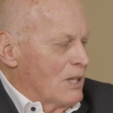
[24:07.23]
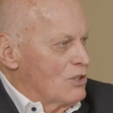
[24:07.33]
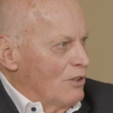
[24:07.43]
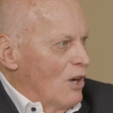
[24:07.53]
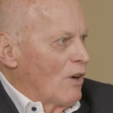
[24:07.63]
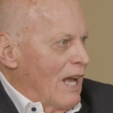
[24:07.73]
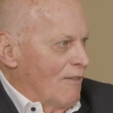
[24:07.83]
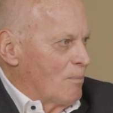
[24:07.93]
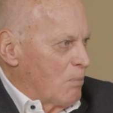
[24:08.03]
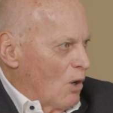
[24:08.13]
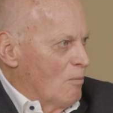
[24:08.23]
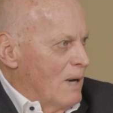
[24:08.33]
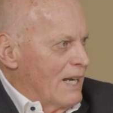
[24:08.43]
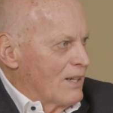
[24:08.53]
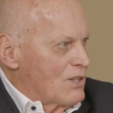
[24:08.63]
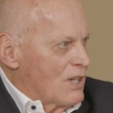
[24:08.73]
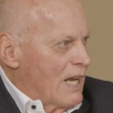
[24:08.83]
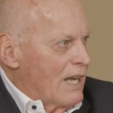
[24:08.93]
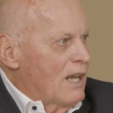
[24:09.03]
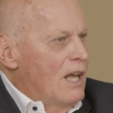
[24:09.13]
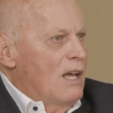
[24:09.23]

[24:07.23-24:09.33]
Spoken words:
but you don't have a probate estate.